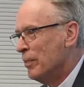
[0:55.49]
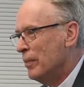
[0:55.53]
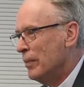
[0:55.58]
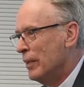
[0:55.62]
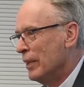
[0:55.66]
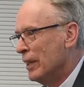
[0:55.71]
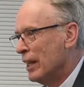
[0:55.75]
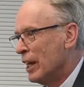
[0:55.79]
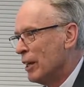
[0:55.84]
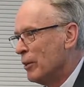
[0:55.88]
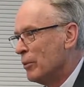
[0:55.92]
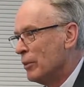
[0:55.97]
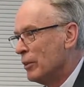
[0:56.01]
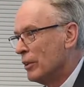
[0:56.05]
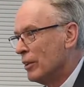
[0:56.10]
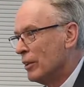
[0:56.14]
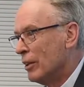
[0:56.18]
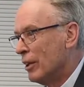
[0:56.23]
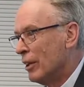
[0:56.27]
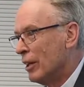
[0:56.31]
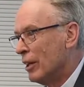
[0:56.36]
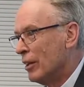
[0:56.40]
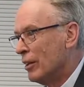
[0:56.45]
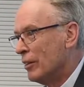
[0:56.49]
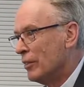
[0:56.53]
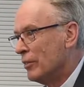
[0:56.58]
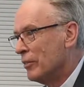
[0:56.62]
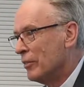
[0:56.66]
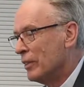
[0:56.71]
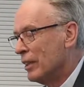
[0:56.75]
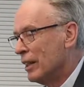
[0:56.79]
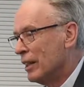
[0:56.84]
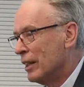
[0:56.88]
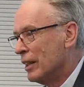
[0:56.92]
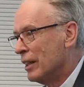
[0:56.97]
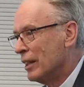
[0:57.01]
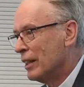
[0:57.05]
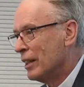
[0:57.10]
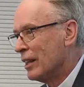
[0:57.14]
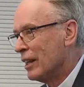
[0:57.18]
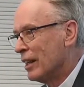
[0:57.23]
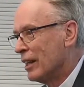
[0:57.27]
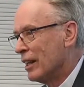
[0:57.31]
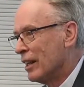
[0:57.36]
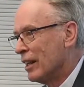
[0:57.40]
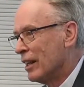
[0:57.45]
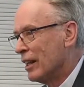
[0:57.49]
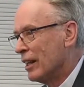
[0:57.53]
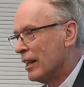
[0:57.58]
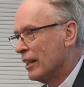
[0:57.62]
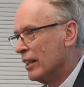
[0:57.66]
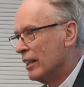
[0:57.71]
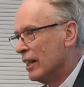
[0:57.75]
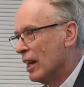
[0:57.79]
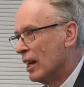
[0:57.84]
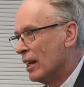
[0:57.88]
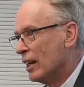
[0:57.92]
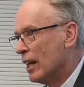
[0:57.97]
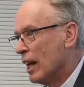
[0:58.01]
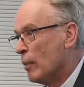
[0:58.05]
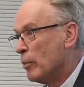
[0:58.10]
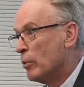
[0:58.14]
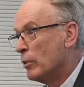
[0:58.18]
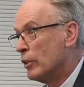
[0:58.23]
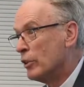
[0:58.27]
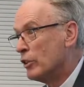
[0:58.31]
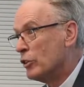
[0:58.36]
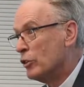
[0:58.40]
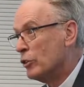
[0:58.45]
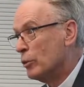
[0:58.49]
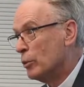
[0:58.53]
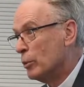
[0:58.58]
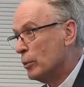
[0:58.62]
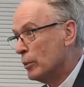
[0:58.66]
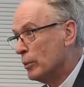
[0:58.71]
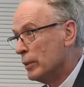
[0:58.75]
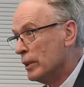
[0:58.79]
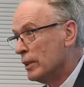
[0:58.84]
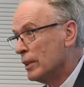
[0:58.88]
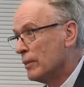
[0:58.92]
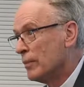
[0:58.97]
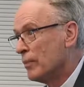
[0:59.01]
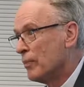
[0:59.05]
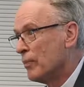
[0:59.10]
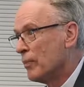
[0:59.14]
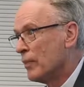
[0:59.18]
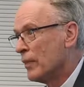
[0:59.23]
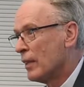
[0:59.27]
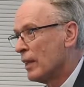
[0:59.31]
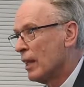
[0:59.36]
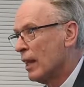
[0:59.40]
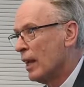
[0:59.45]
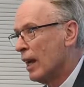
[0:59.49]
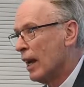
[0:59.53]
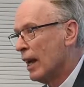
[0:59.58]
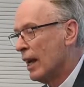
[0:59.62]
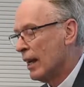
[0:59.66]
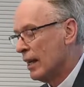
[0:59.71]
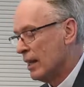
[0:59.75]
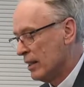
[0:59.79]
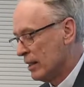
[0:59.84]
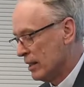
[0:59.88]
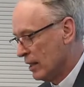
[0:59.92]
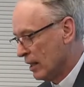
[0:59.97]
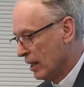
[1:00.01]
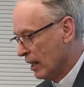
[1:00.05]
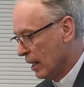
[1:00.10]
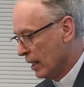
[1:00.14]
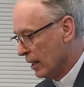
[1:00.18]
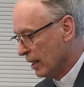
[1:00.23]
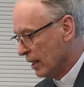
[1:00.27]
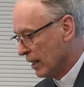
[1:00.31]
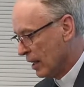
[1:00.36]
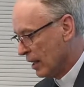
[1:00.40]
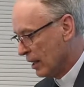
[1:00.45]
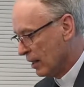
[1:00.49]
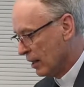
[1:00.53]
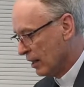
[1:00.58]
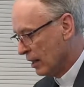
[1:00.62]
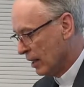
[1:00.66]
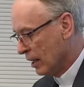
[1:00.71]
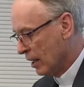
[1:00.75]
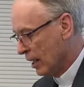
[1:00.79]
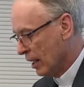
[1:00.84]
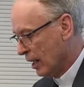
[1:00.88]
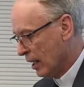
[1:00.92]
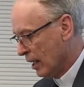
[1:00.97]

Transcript: And they were of a young Aboriginal woman and a young,